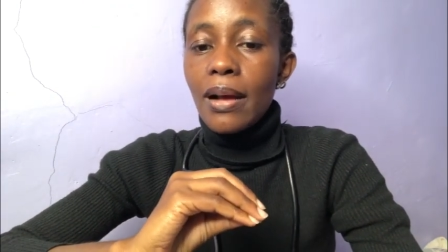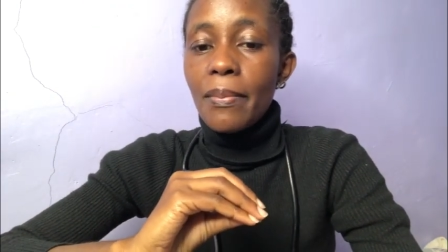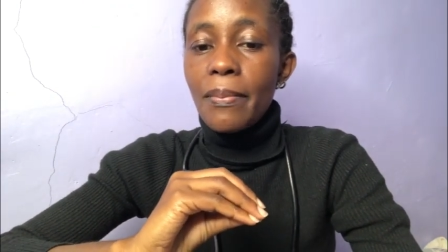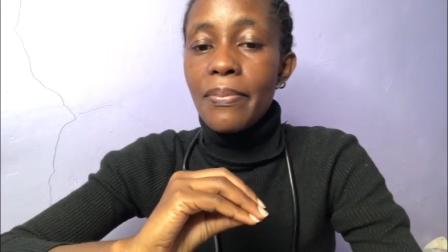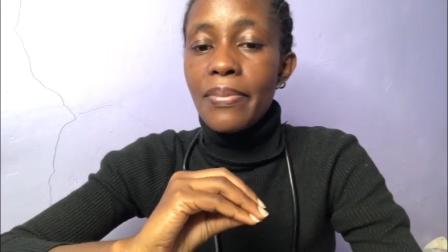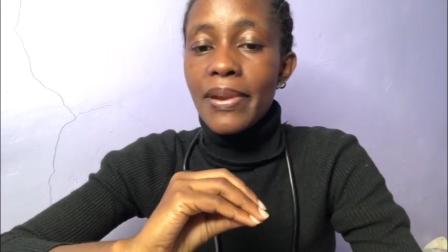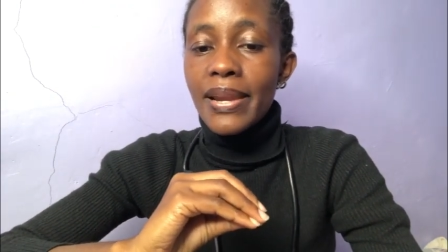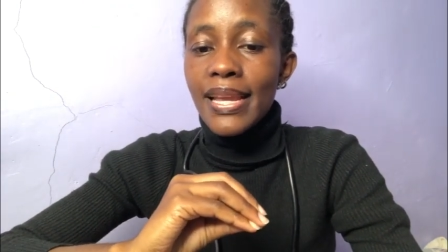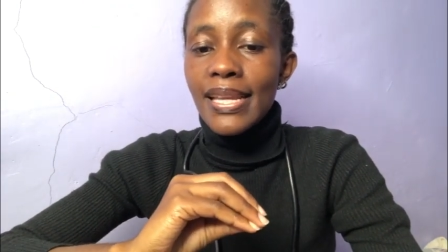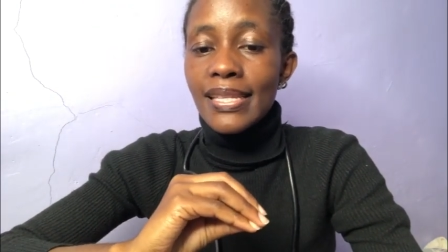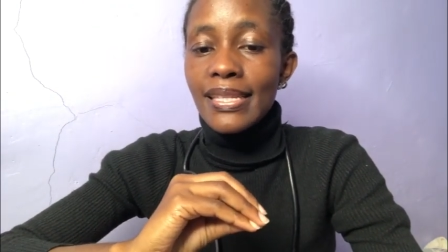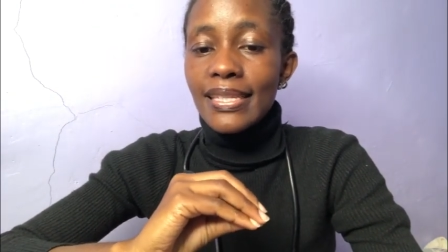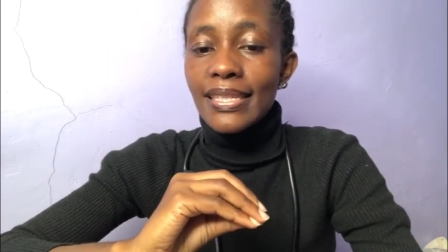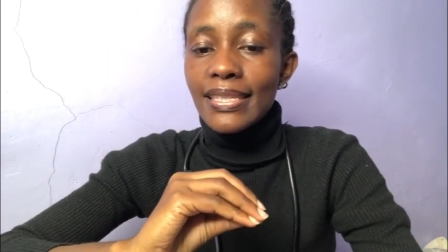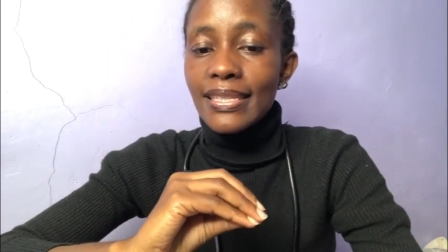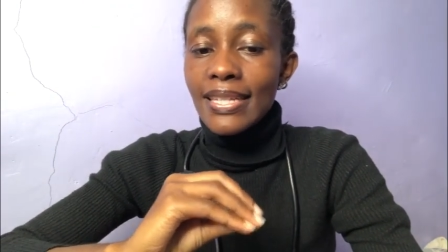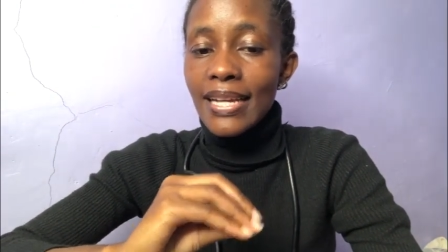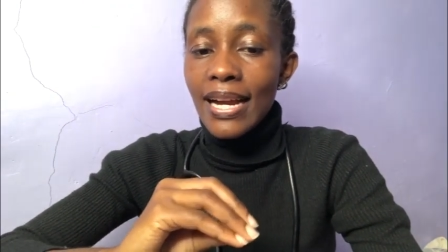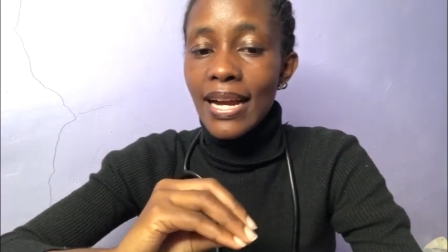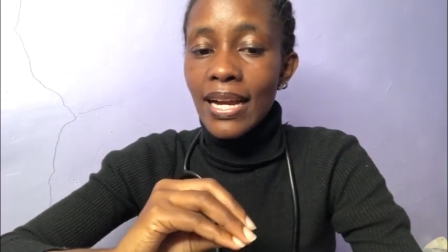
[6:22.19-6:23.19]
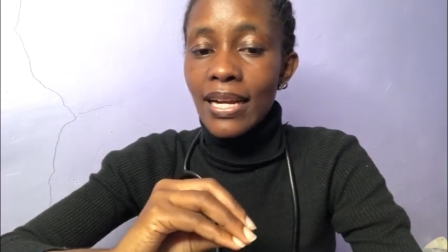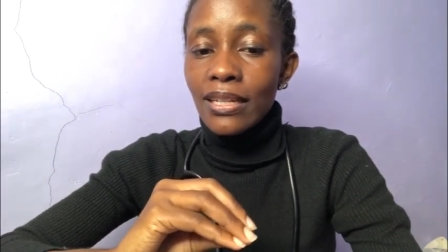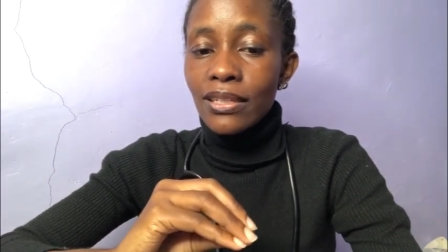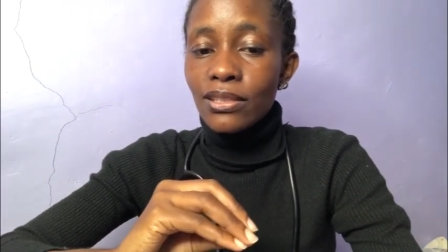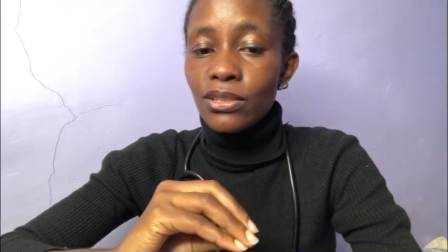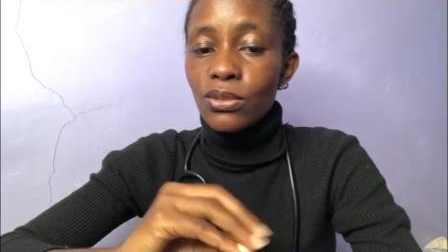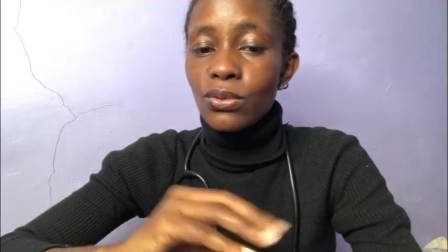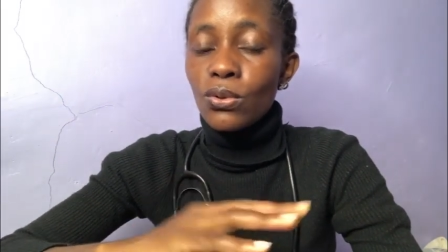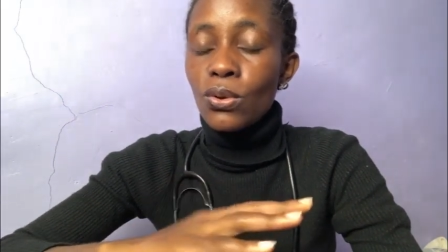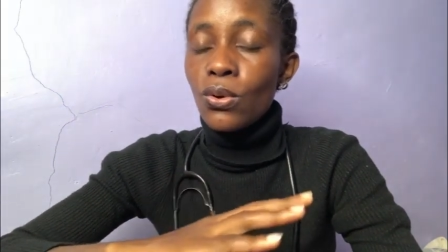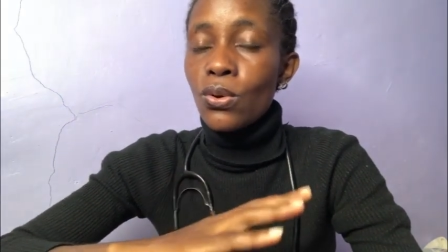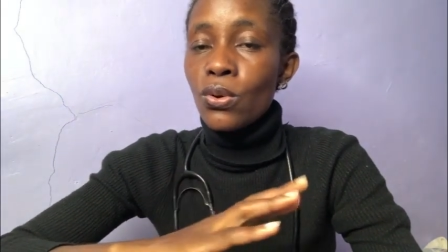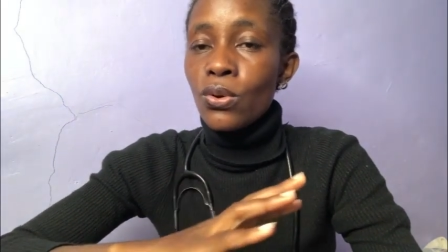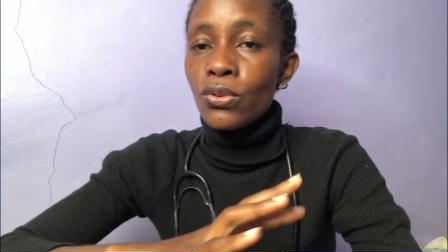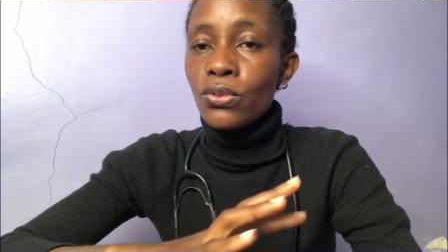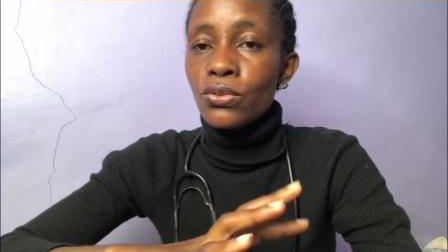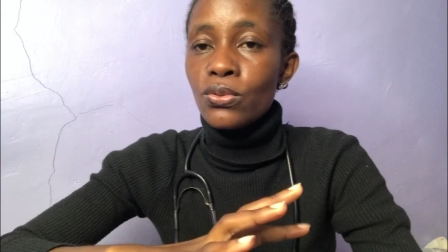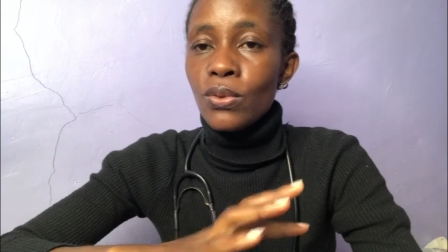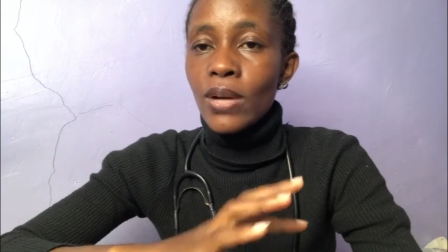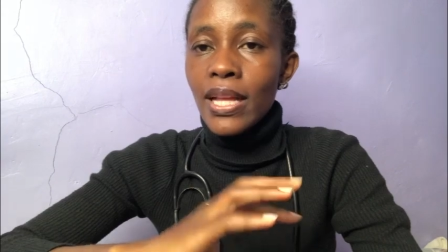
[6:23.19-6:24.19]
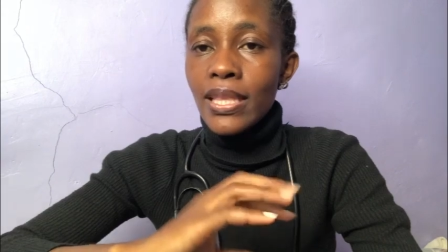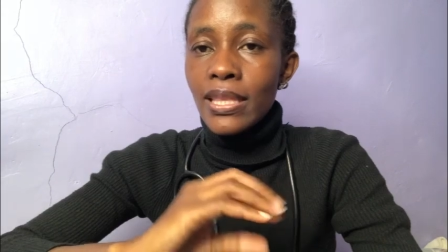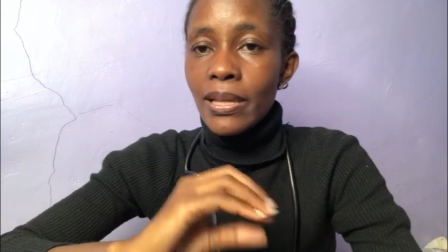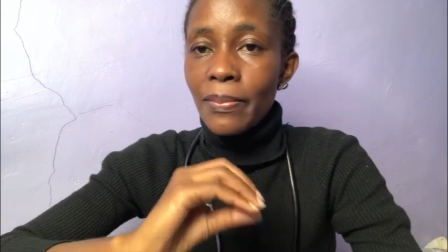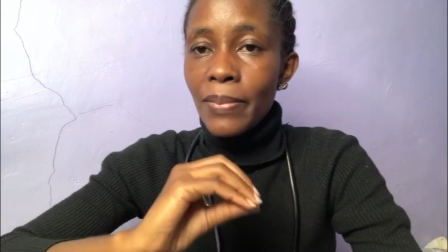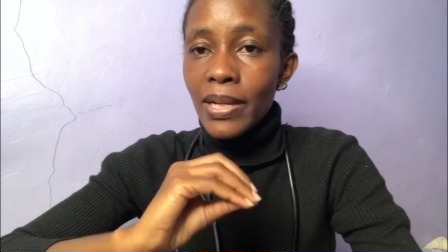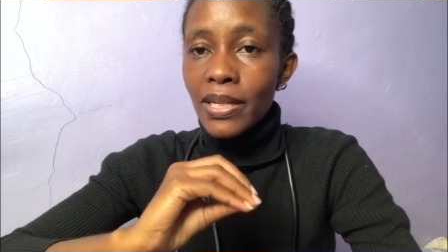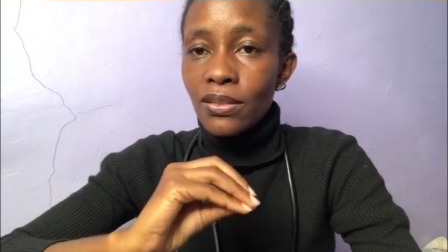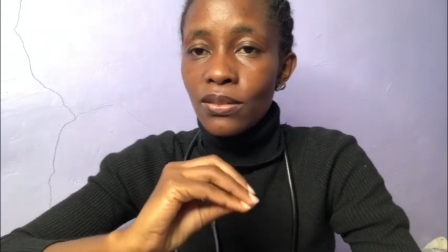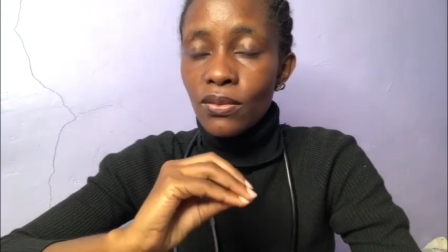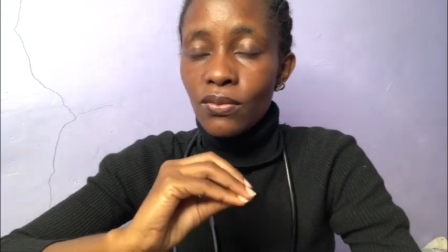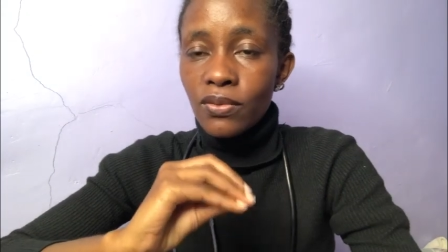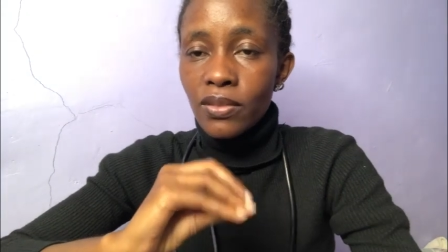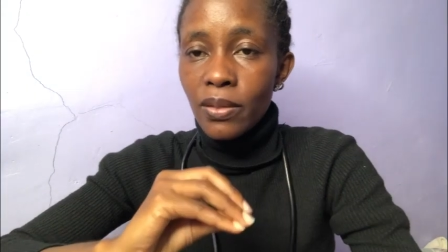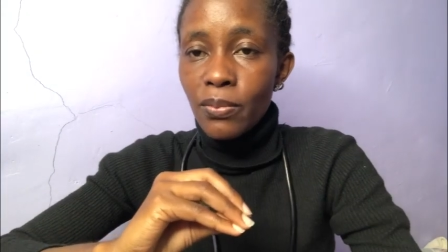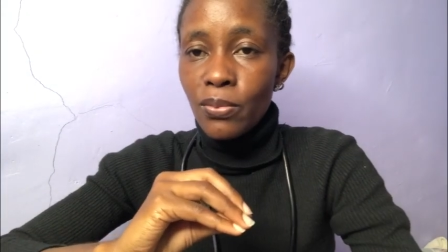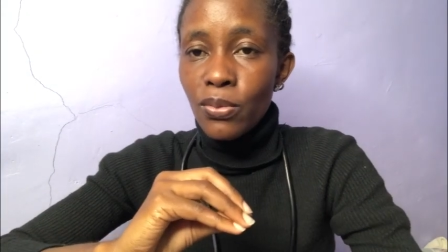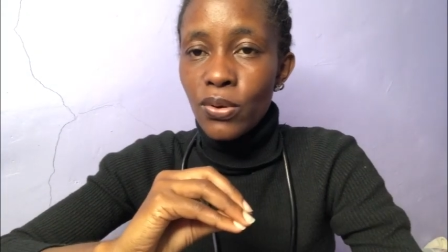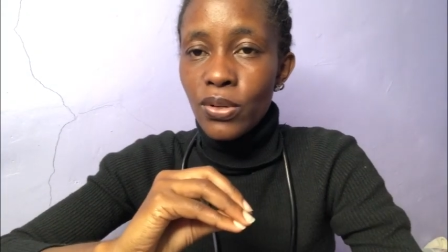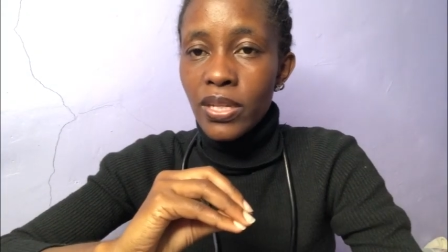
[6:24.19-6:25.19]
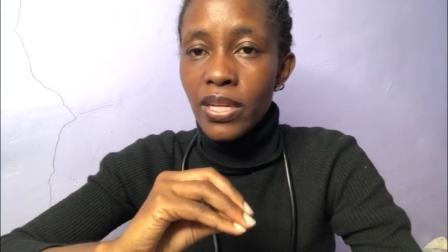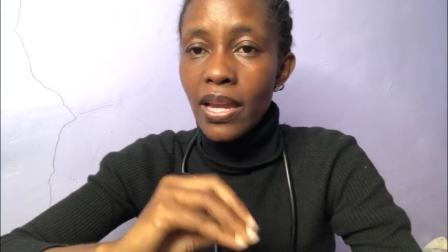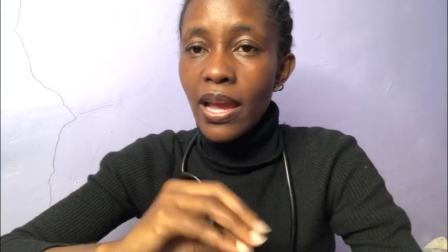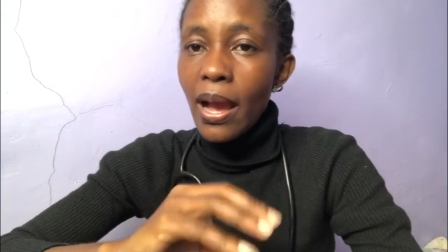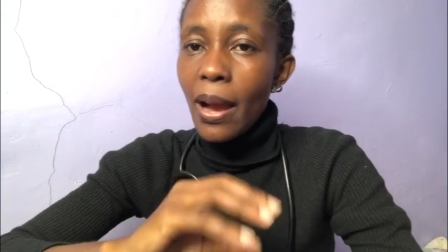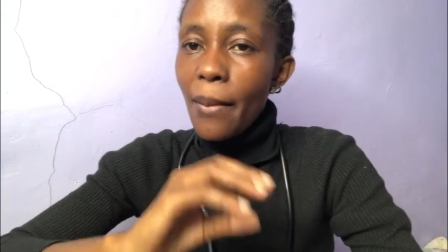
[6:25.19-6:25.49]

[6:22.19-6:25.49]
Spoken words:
breast, duct, or to other parts of the body.